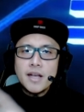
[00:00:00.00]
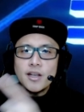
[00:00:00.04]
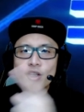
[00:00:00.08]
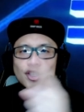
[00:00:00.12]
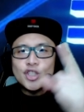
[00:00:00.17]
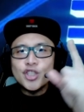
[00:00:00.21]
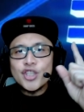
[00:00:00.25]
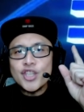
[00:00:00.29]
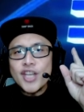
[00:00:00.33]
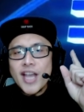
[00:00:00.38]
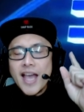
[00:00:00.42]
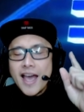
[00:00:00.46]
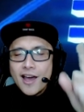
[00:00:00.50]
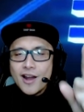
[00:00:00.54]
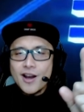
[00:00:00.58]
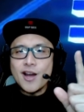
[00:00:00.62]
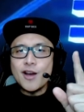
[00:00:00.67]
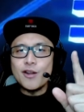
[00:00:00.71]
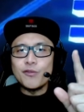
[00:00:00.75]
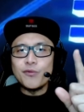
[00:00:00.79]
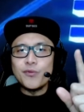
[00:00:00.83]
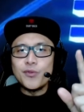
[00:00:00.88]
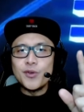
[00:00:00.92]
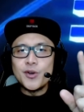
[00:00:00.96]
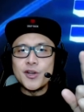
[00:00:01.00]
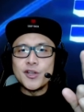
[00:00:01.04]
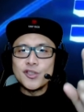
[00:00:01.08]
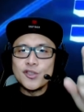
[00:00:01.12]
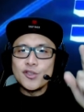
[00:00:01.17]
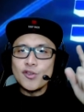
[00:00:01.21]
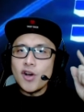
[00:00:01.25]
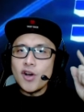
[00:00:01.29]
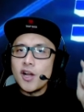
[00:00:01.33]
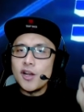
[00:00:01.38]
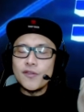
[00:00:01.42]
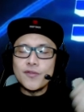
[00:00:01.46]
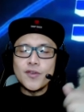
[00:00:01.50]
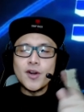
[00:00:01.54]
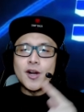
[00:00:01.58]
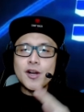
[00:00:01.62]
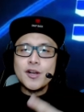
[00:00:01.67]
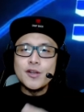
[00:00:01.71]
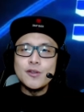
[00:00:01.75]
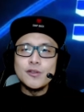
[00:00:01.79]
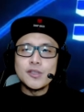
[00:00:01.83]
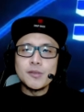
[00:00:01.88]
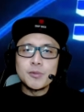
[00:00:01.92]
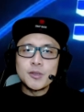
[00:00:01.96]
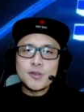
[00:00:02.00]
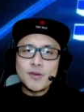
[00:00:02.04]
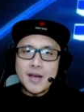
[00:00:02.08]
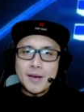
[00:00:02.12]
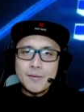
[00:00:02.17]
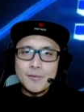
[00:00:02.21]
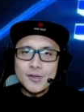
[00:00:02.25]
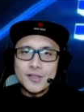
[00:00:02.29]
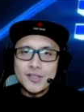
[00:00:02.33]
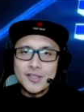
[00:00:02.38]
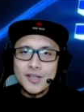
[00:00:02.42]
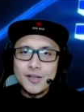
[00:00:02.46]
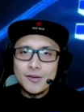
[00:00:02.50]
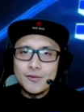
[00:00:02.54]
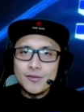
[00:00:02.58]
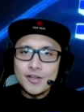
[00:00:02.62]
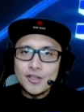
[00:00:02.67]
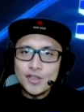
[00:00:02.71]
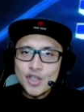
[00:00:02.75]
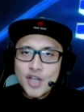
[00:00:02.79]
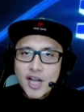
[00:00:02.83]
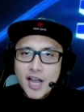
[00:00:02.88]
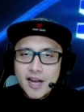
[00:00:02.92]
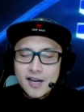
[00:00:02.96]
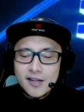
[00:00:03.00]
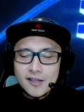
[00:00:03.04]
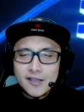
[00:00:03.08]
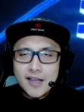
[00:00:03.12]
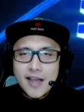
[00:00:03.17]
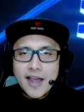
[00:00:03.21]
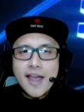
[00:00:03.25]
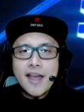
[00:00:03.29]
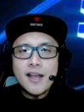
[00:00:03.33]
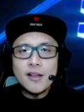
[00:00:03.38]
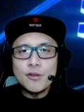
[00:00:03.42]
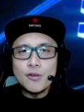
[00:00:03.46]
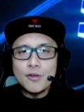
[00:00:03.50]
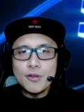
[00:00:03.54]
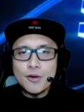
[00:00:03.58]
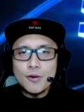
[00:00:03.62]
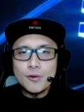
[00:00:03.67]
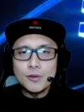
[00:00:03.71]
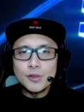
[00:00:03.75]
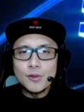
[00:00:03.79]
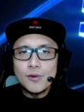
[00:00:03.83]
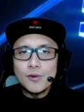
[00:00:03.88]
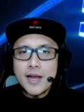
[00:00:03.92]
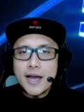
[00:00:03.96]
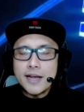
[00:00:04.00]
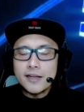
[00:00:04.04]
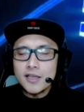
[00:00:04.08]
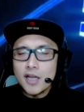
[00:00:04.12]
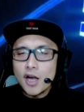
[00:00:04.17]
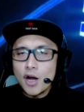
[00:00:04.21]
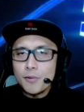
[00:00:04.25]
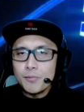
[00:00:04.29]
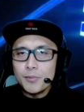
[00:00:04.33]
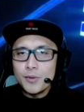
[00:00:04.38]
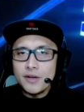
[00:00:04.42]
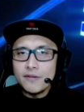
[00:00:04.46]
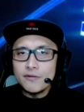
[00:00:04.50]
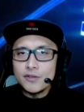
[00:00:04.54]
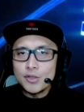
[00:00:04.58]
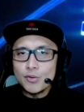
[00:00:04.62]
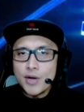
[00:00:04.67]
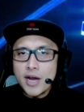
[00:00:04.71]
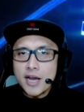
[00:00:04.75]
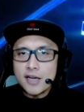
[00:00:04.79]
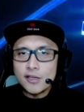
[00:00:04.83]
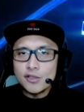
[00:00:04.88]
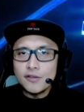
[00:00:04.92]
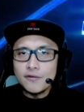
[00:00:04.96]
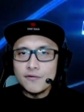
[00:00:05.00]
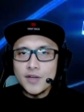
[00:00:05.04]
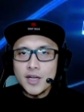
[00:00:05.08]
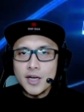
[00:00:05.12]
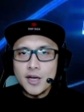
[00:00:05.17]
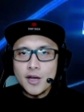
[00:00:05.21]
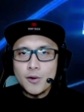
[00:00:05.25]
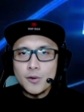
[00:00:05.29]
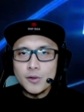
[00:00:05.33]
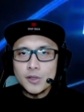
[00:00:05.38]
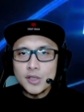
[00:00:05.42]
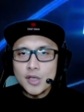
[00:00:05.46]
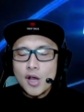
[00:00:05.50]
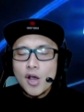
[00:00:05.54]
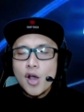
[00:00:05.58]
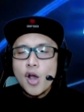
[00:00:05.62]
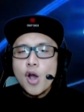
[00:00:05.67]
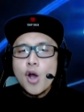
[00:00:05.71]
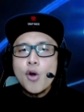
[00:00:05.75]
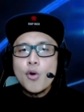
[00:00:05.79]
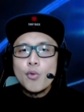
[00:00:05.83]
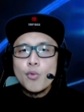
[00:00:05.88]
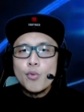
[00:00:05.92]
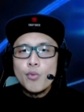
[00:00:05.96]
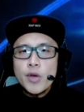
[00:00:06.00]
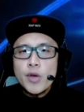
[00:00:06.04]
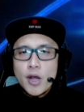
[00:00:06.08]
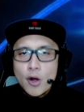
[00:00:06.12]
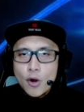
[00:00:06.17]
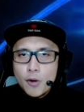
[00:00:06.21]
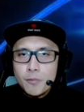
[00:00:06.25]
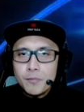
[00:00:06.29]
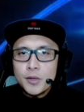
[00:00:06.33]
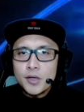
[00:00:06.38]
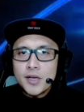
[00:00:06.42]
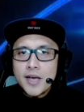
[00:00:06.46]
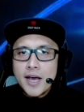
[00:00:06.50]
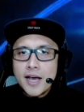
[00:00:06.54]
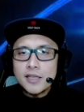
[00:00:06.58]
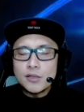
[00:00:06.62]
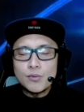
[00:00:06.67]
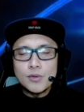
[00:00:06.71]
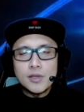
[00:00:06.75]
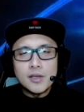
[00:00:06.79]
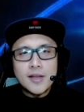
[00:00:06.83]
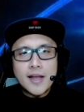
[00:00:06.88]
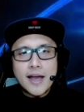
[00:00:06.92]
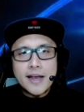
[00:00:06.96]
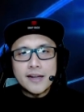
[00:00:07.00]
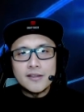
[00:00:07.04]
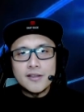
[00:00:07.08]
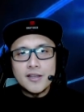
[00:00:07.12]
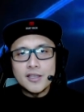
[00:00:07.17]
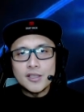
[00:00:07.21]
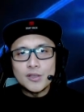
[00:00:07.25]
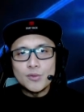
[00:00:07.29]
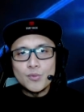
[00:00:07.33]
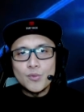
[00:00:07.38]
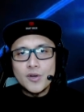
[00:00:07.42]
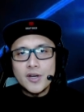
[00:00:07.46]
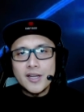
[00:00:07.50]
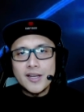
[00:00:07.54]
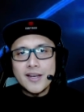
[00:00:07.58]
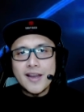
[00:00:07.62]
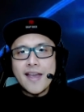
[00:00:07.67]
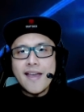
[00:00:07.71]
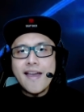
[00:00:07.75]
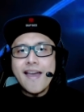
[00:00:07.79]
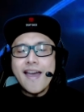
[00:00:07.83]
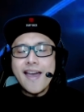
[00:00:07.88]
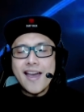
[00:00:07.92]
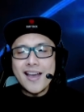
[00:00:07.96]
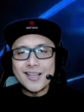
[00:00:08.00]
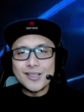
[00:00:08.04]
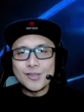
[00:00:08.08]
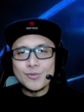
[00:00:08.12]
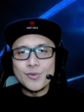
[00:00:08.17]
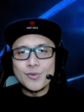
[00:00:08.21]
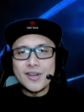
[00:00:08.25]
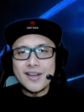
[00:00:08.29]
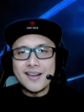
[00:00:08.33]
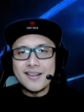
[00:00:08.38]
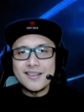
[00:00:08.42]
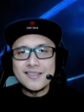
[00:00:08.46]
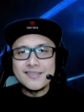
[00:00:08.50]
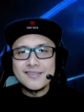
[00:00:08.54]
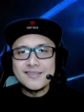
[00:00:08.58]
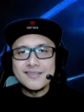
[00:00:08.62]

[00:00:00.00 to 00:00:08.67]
shout out first to all of our new subscribers here on the channel and to those who liked our previous reaction videos. We hope you guys will like this one as well.